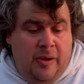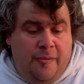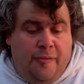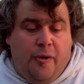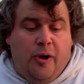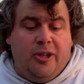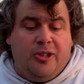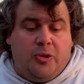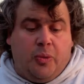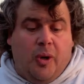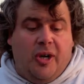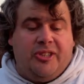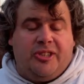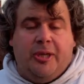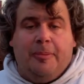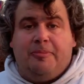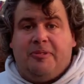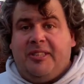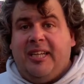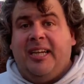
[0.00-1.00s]
"Forced
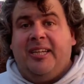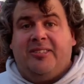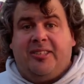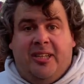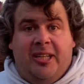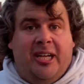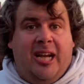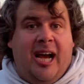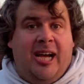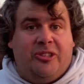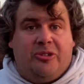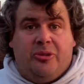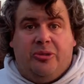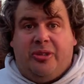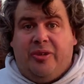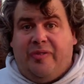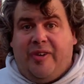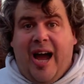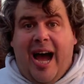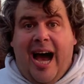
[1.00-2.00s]
worship stinks in the nostrils
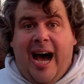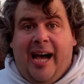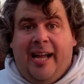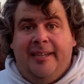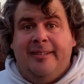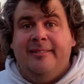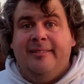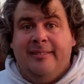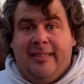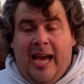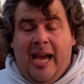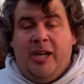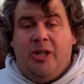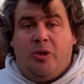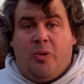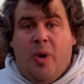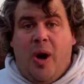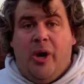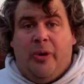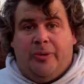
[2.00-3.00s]
of God," end
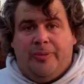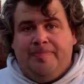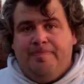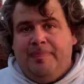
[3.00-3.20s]
quote.